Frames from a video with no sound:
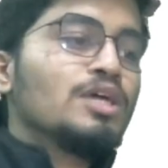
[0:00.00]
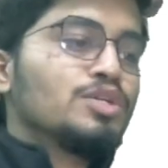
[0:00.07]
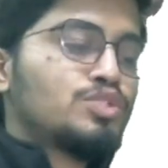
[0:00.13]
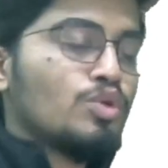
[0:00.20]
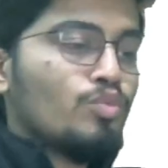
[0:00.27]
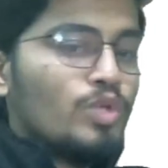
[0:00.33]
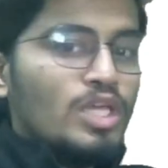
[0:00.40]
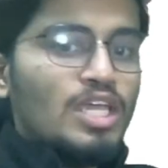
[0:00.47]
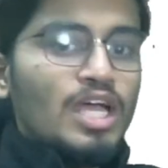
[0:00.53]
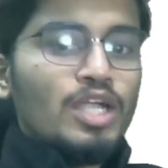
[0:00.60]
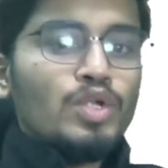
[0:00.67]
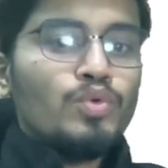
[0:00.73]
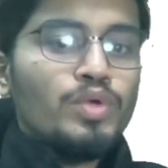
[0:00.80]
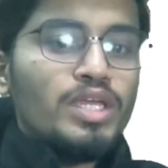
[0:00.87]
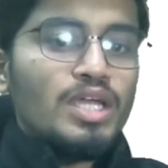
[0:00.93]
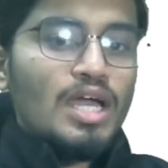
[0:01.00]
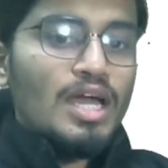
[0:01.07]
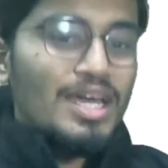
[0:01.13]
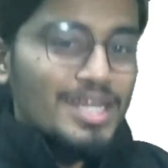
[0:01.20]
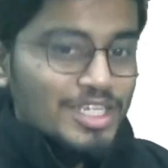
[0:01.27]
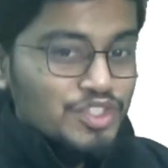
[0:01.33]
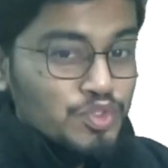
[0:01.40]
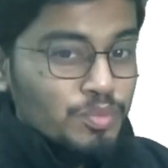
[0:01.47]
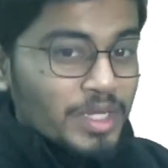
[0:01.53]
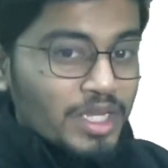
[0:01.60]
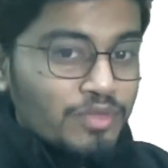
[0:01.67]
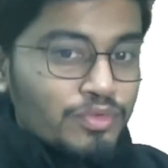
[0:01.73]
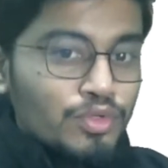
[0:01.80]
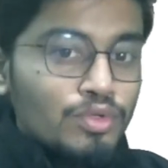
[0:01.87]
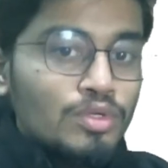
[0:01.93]
So we are doing a resume
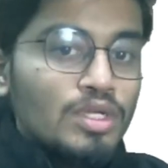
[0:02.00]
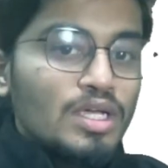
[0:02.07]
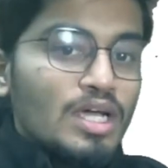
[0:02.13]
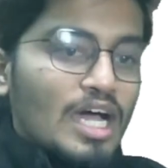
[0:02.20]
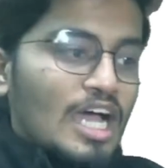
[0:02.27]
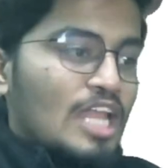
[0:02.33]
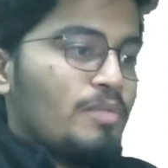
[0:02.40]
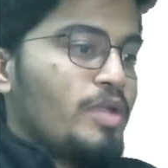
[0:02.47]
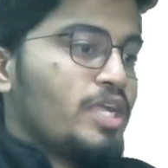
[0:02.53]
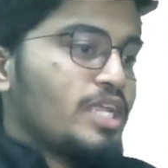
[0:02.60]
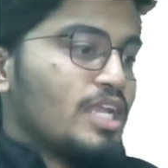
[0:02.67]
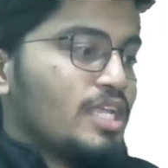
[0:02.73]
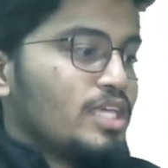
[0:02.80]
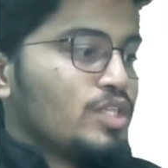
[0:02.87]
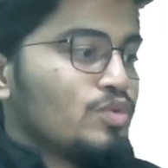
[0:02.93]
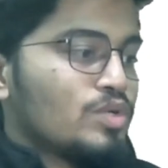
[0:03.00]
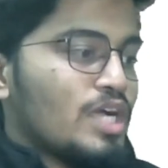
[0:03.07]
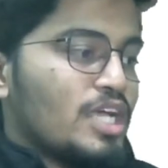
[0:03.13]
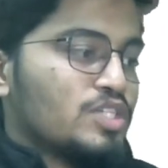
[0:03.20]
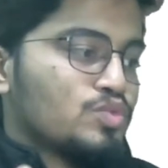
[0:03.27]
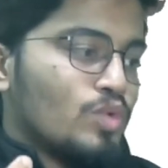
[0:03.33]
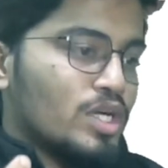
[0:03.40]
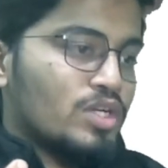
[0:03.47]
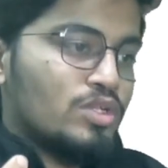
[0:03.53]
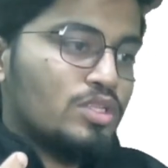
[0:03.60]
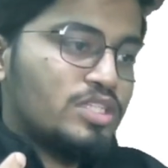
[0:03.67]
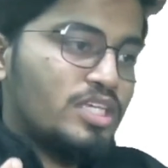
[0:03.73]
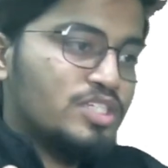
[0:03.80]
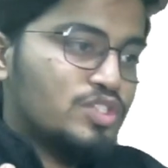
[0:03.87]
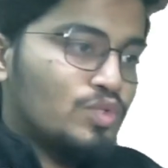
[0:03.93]
review. I'll be telling you guys what all
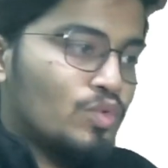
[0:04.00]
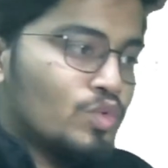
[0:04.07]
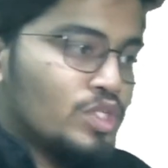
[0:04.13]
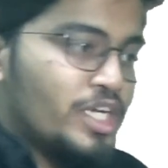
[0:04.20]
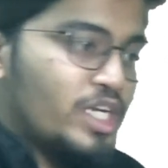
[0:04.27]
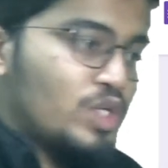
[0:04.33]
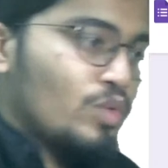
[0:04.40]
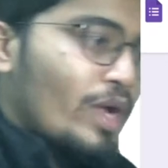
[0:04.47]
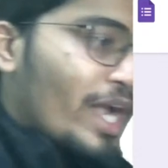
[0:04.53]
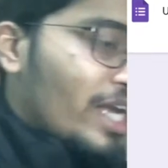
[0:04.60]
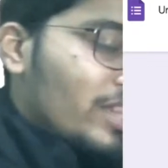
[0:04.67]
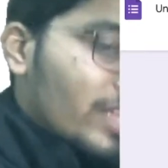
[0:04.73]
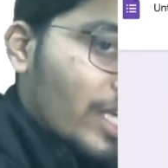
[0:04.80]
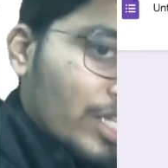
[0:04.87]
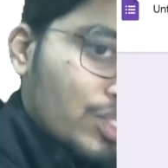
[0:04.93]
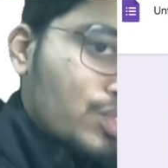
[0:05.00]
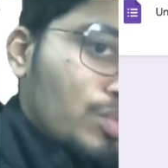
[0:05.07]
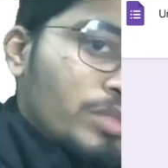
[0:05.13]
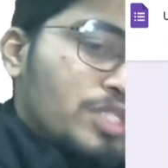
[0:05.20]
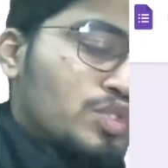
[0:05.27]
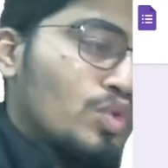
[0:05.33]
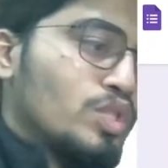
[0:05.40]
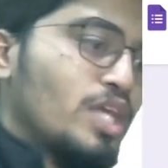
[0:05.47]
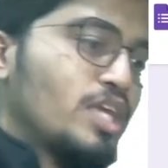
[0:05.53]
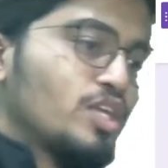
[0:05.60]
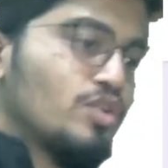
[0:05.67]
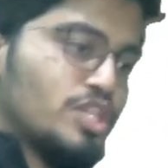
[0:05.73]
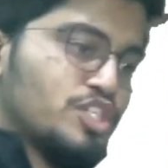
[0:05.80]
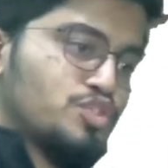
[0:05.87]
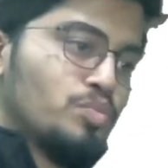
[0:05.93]
things you need to add in the resume so that
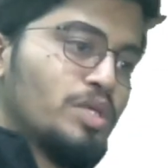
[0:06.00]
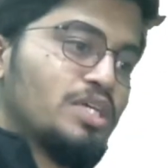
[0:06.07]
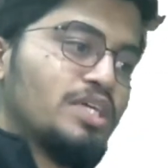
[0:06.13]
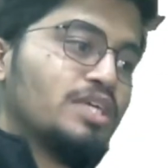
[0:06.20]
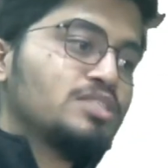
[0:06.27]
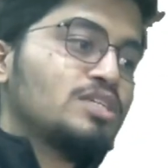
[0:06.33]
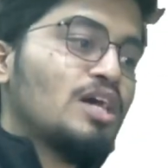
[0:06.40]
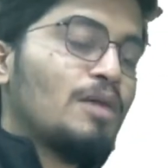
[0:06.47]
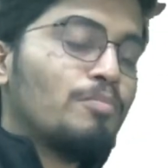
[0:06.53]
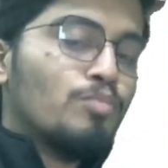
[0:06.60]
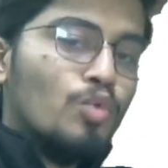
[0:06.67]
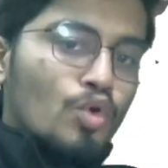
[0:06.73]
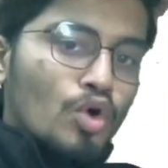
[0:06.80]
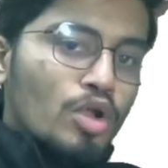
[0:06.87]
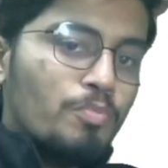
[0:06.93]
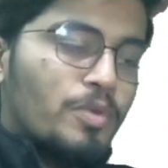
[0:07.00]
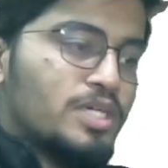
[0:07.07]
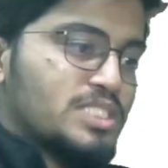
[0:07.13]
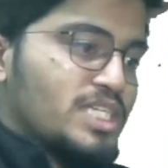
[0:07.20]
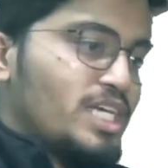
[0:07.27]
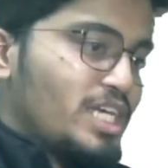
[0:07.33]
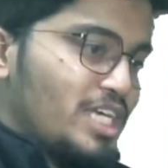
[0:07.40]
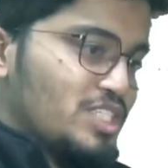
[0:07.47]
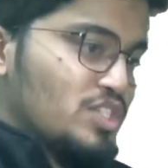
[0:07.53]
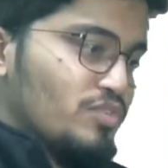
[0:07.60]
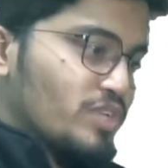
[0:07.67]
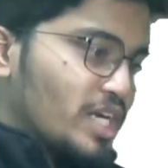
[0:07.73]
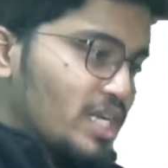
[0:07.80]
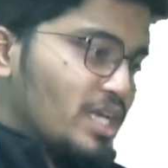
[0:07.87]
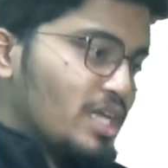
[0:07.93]
your resume gets a more percentage of
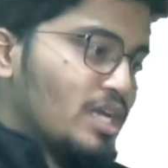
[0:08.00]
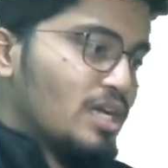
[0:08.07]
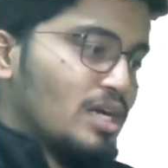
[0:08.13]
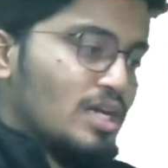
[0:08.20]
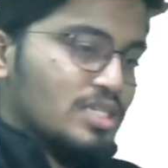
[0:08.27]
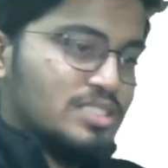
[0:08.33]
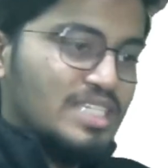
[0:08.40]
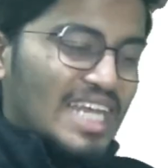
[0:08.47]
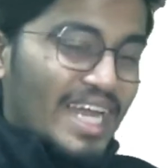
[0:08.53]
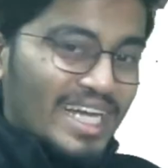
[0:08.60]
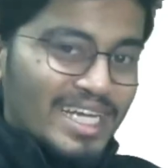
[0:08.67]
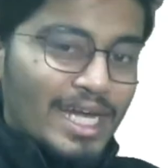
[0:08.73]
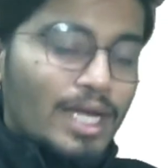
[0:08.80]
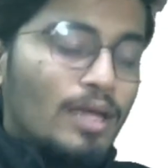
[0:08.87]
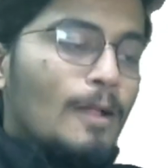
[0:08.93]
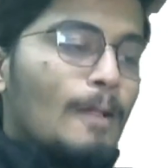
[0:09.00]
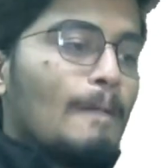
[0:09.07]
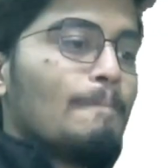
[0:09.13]
getting selected.